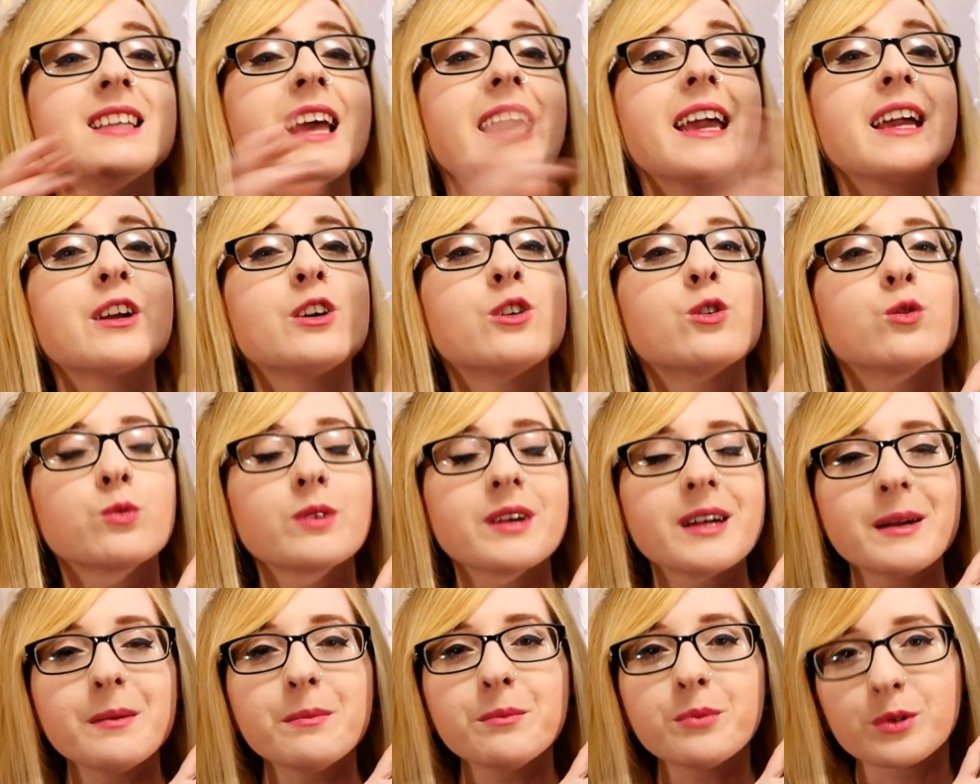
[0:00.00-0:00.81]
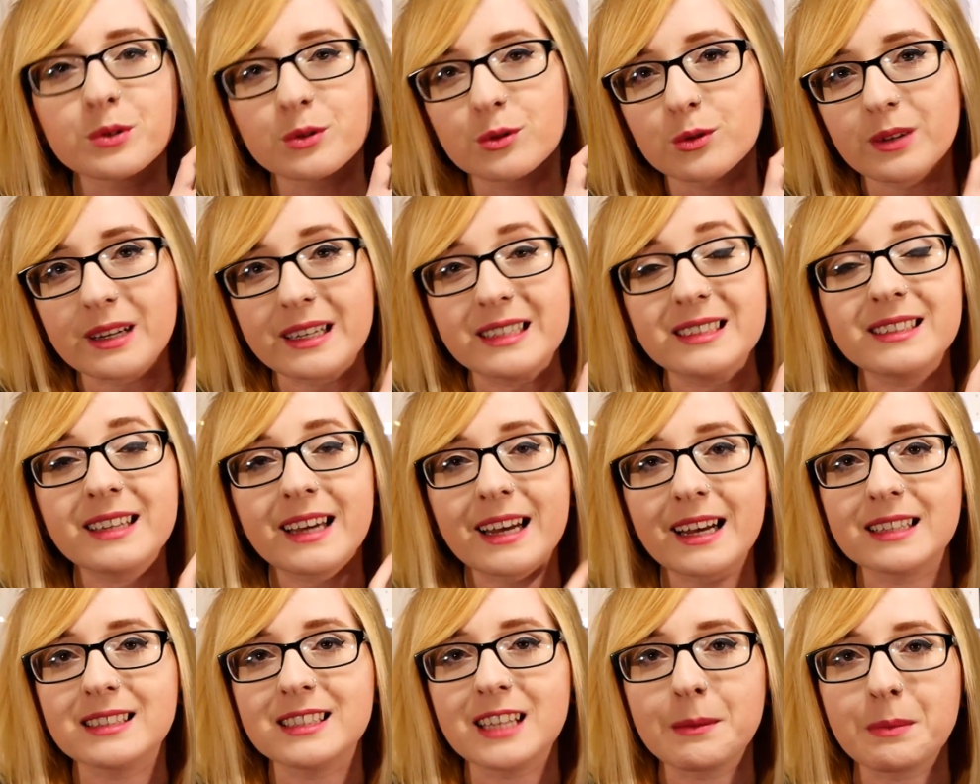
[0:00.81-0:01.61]
is a grim, brutal,
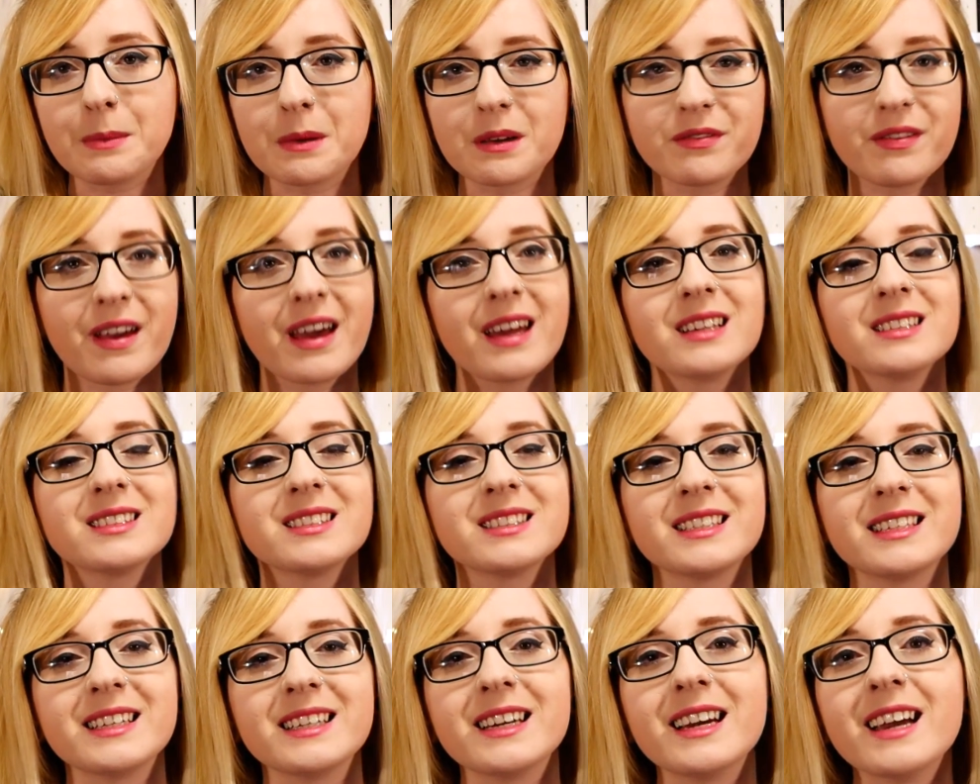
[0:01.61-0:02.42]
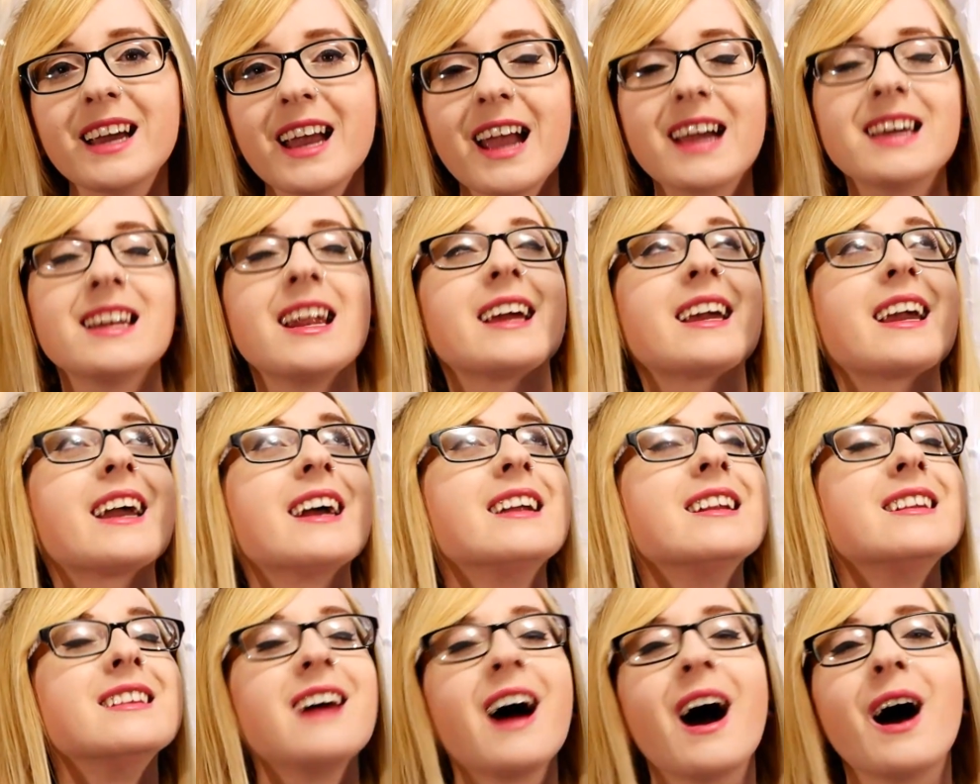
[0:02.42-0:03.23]
intense epic fantasy, and I
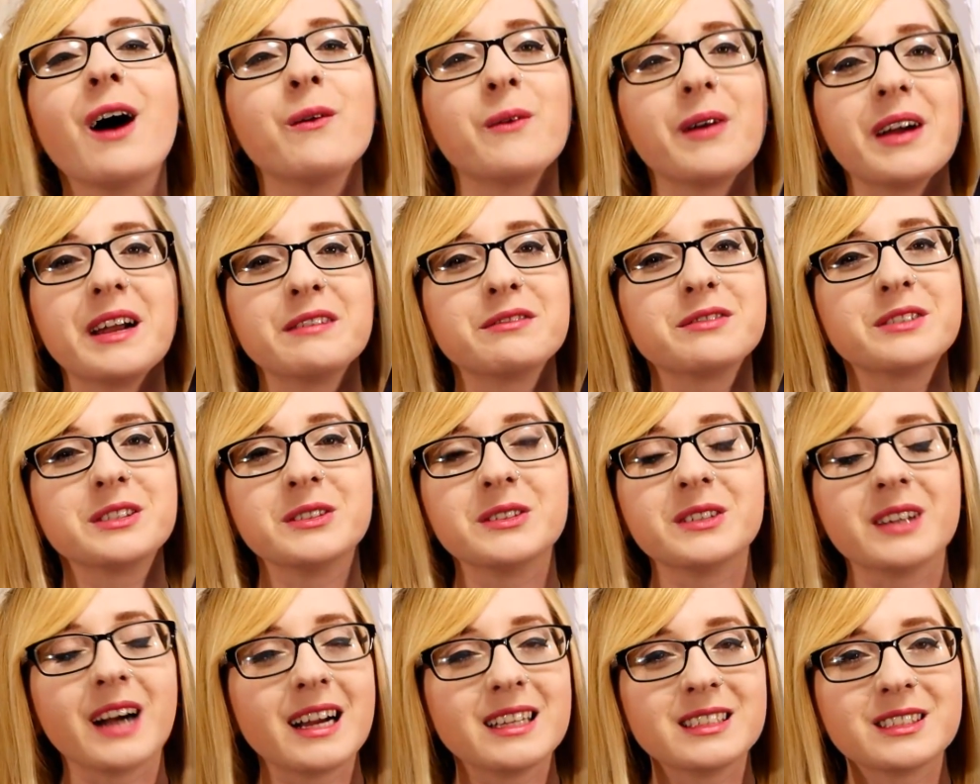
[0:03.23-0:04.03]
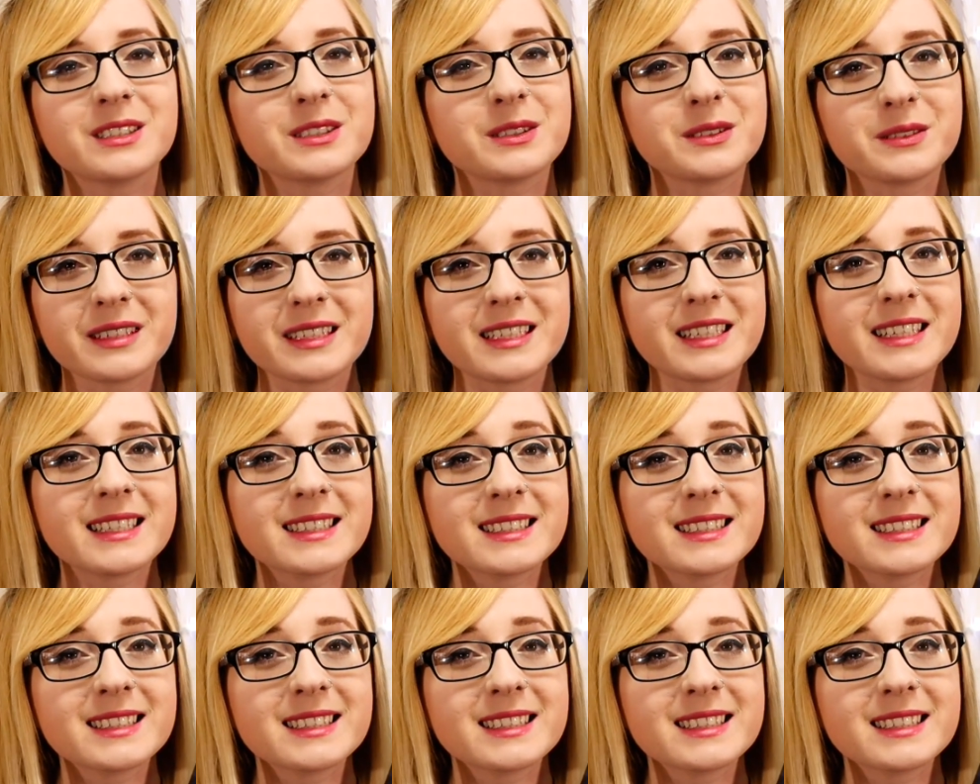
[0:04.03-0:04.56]
cannot wait for you guys to read